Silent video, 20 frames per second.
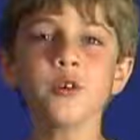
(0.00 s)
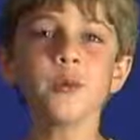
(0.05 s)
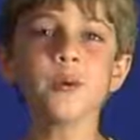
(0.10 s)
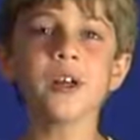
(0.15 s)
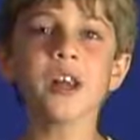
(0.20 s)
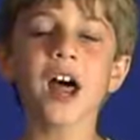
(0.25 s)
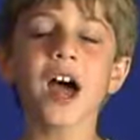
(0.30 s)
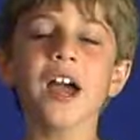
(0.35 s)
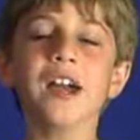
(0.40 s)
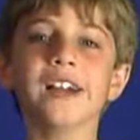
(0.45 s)

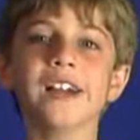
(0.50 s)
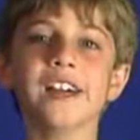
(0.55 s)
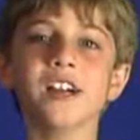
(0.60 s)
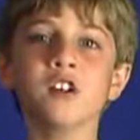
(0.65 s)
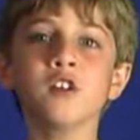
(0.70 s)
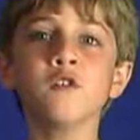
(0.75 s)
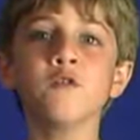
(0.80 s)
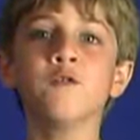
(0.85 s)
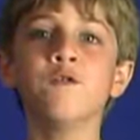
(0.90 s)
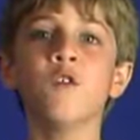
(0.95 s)
what I
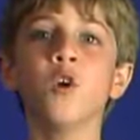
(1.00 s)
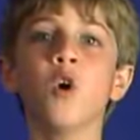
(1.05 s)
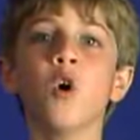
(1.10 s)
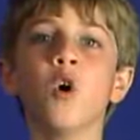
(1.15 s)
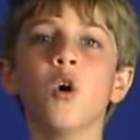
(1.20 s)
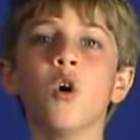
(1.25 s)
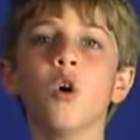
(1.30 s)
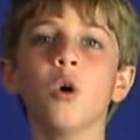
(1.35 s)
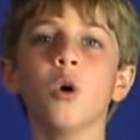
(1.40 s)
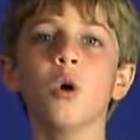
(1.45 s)
can
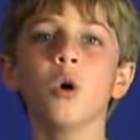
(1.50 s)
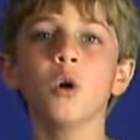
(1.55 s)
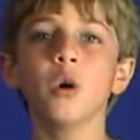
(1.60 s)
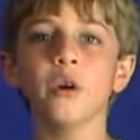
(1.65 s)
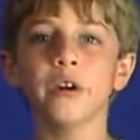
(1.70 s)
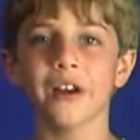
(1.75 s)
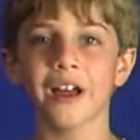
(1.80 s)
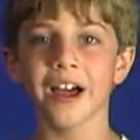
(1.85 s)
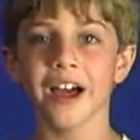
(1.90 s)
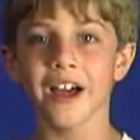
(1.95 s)

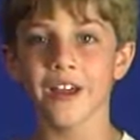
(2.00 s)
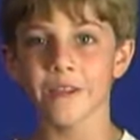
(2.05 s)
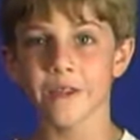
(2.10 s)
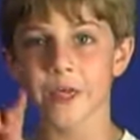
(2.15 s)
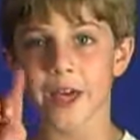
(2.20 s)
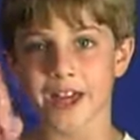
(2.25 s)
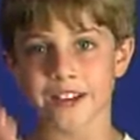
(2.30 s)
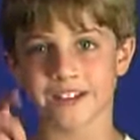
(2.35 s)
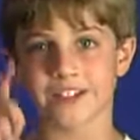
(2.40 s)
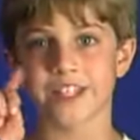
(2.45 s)
afford.
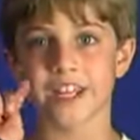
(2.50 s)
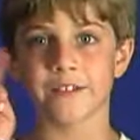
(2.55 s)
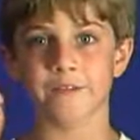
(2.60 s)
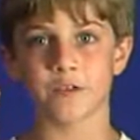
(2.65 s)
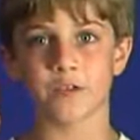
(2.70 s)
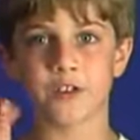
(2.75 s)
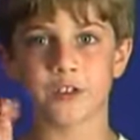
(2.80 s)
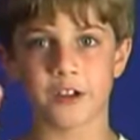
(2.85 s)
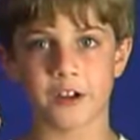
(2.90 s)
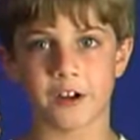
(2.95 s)
That's
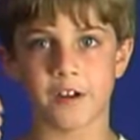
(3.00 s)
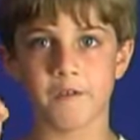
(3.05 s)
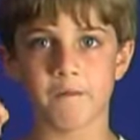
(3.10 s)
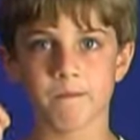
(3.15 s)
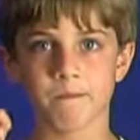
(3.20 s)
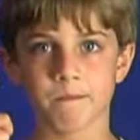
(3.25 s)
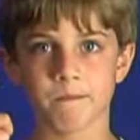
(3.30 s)
everything.